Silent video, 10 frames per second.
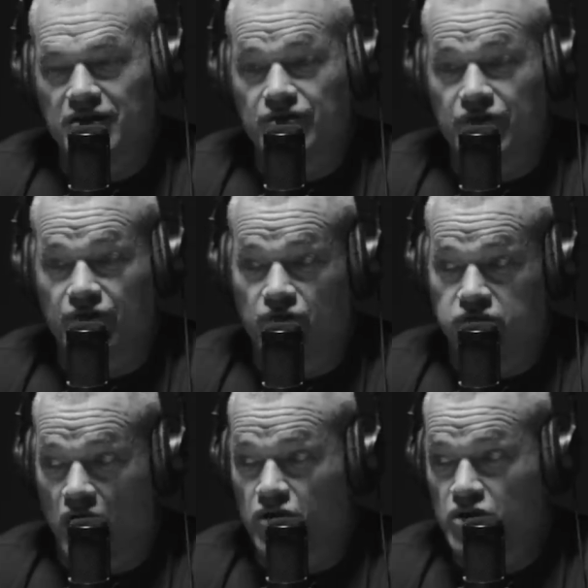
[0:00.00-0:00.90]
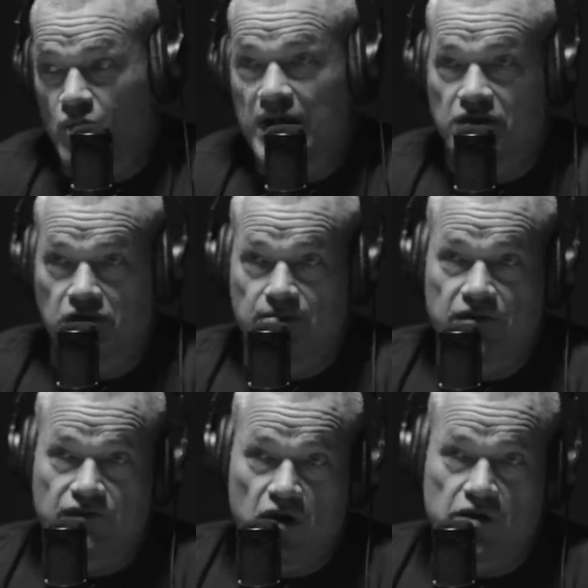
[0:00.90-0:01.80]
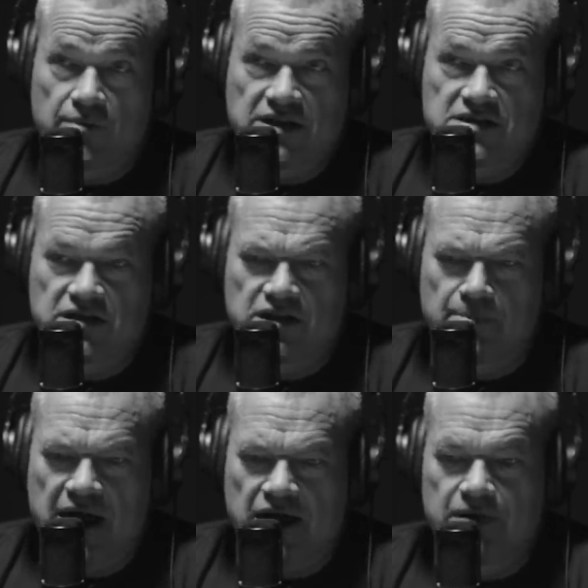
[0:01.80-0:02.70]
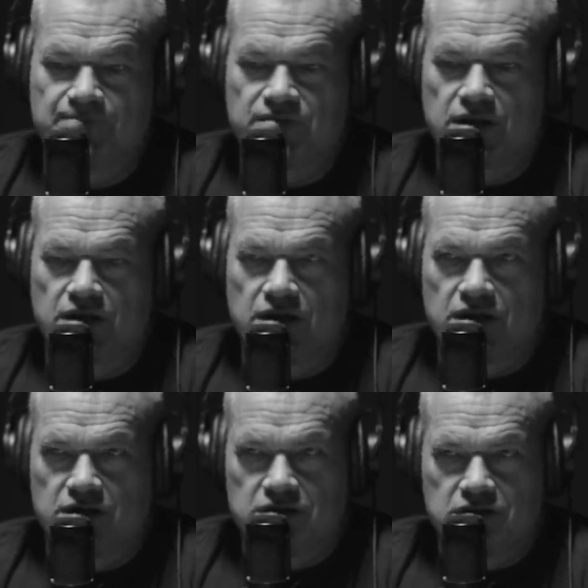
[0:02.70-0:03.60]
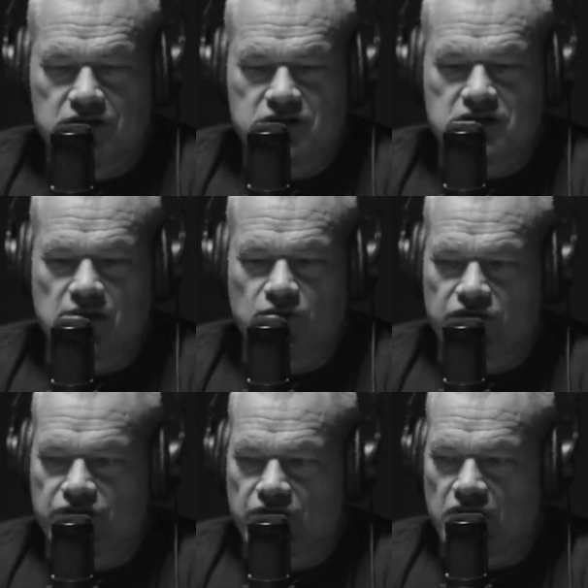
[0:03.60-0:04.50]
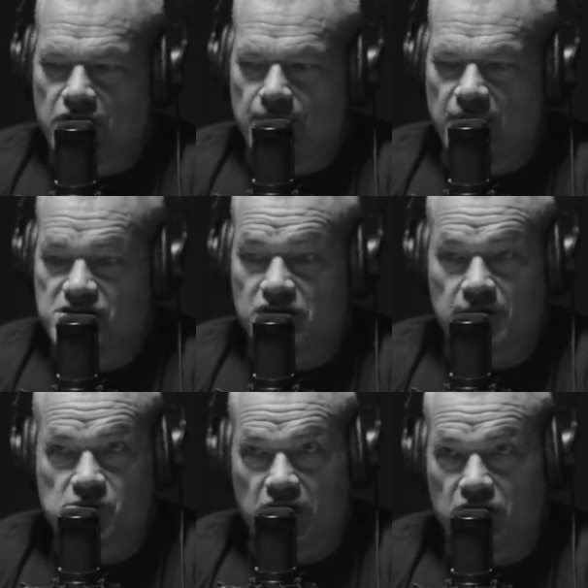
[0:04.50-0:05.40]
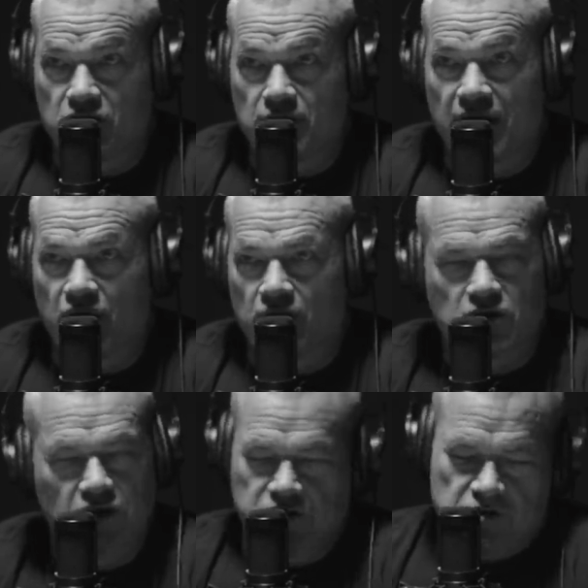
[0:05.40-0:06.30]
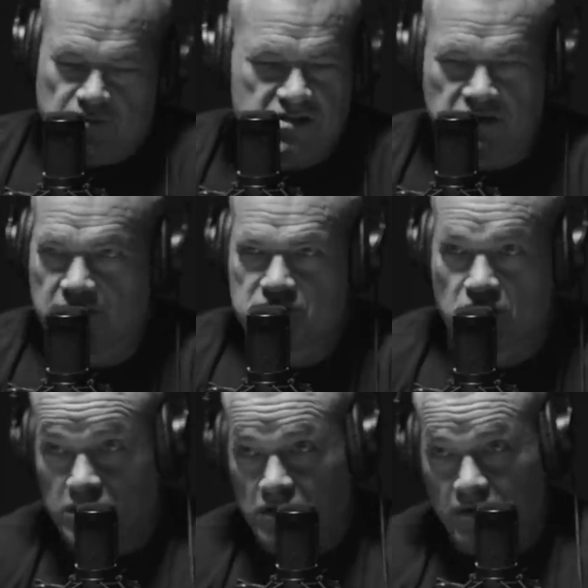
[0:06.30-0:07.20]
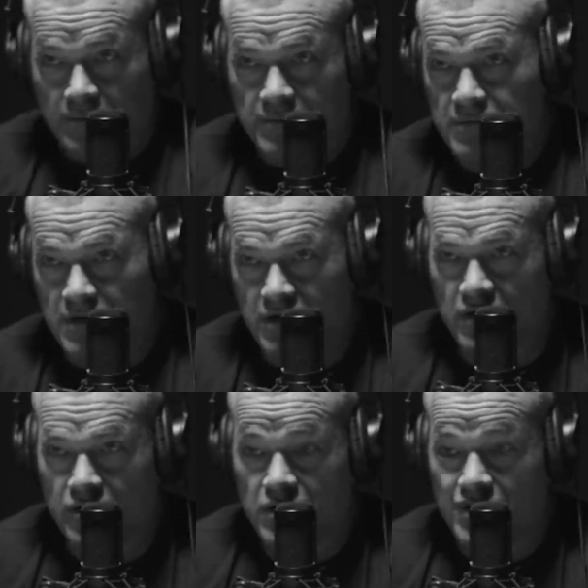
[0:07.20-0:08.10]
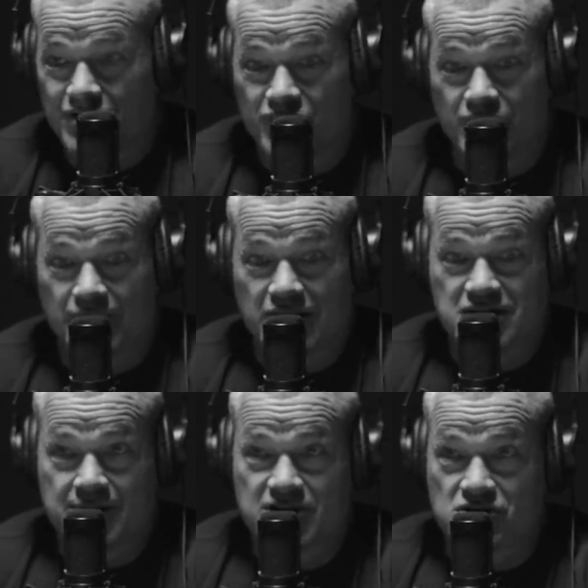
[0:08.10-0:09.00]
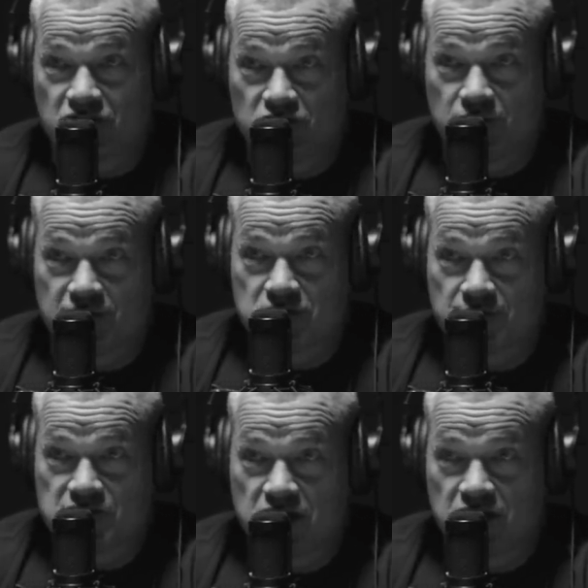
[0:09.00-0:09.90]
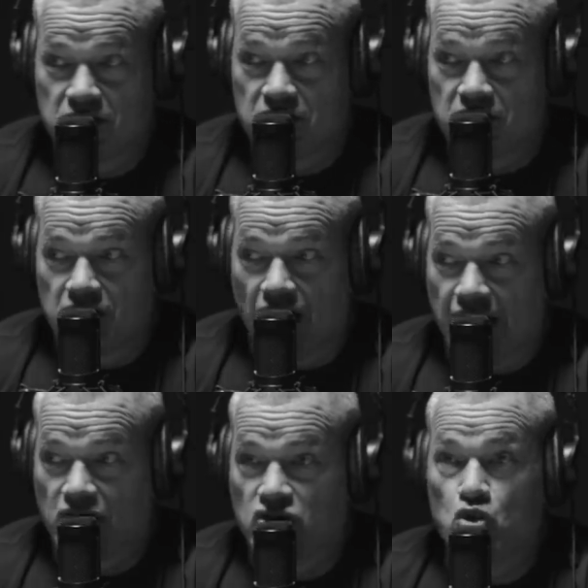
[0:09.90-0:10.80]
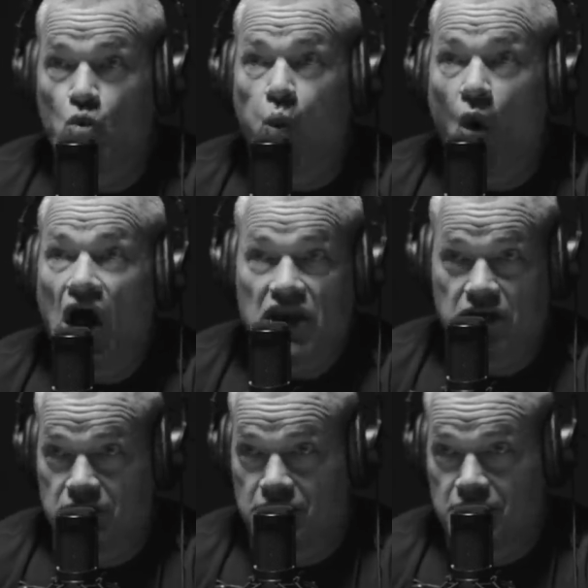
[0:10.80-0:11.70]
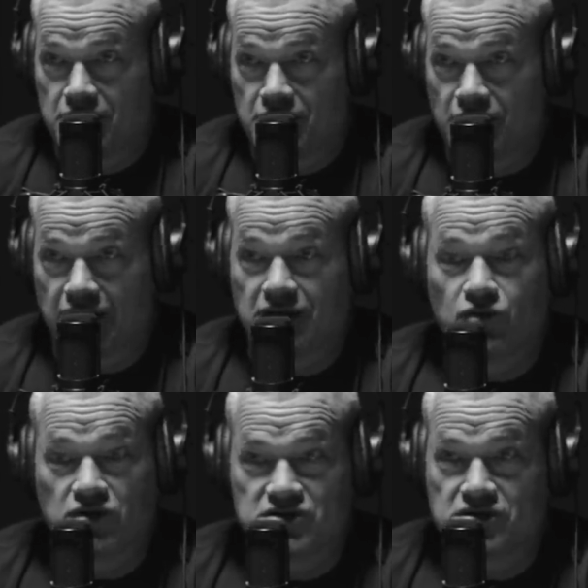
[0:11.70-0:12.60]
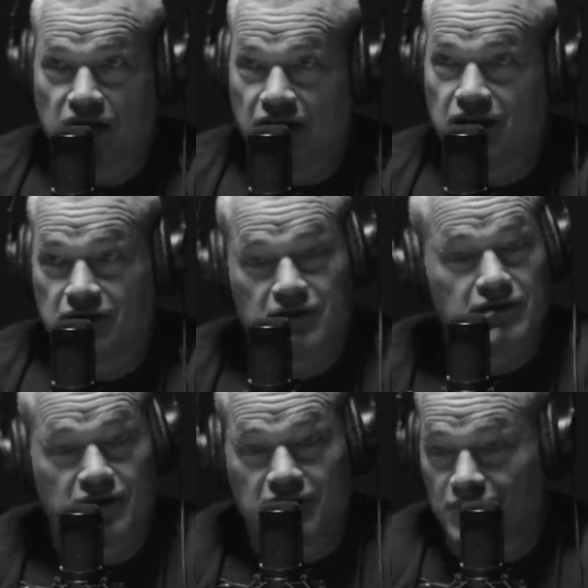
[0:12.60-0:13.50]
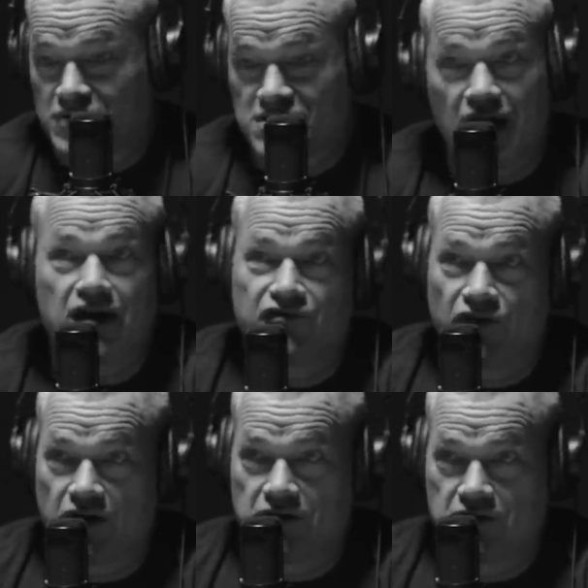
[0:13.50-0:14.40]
it, on, and the longer you wait, the longer it might take to get back. The bigger the tax, too. Same with uh, muscle ups. When I hurt my arm, couldn't do muscle ups. Couldn't do them. You know, For, by the time I started doing muscle ups again, I could do one. Yeah, like it was and it was not fun.